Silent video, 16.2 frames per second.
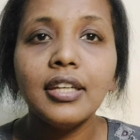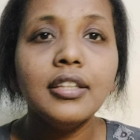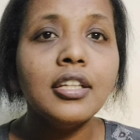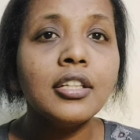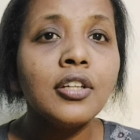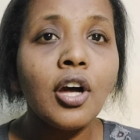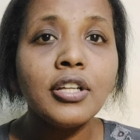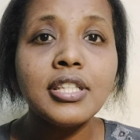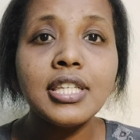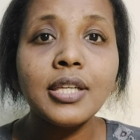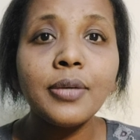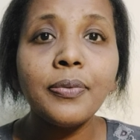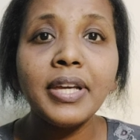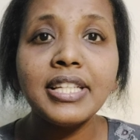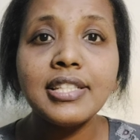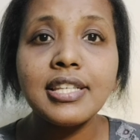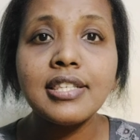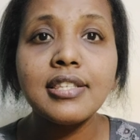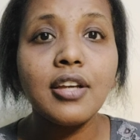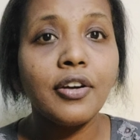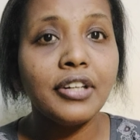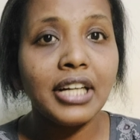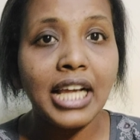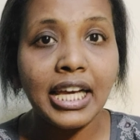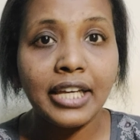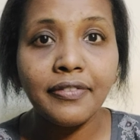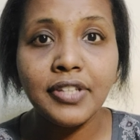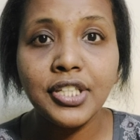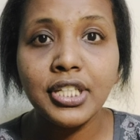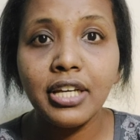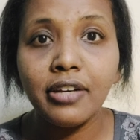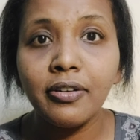The consequences on
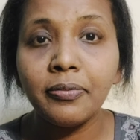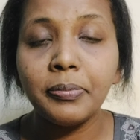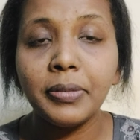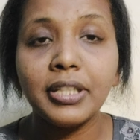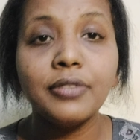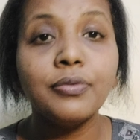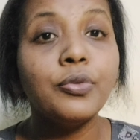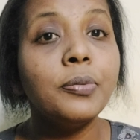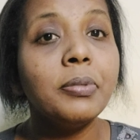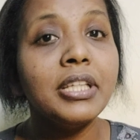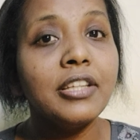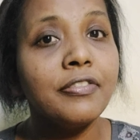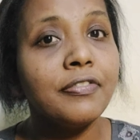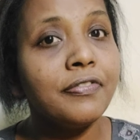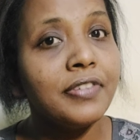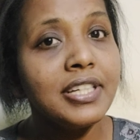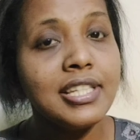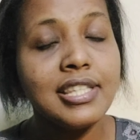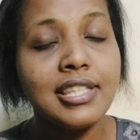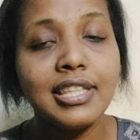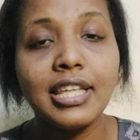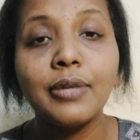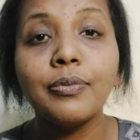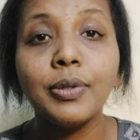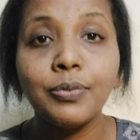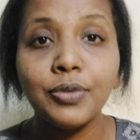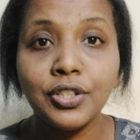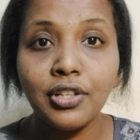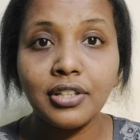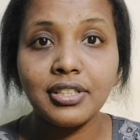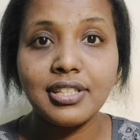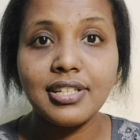language development would be the first thing we would
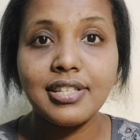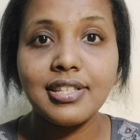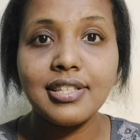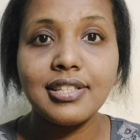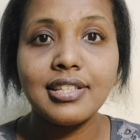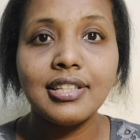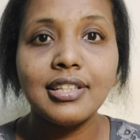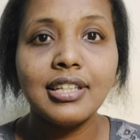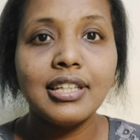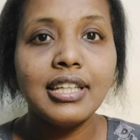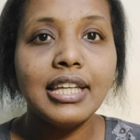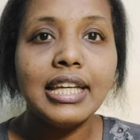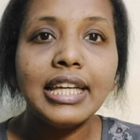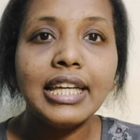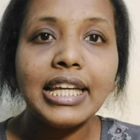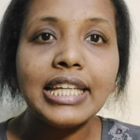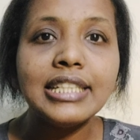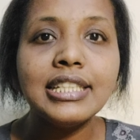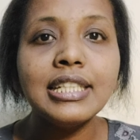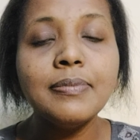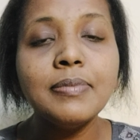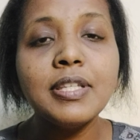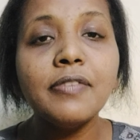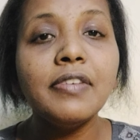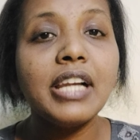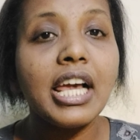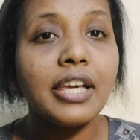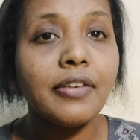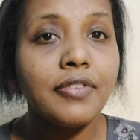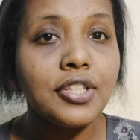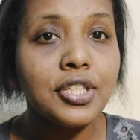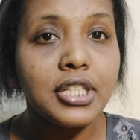notice. In terms of
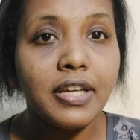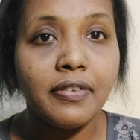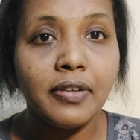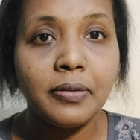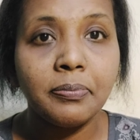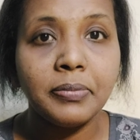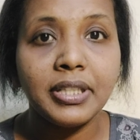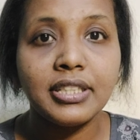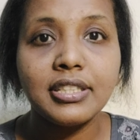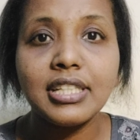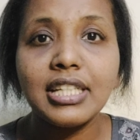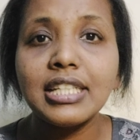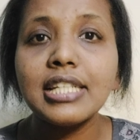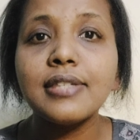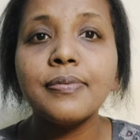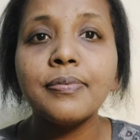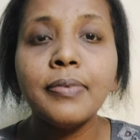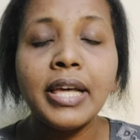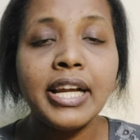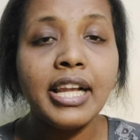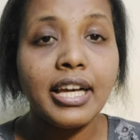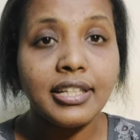language development, it is well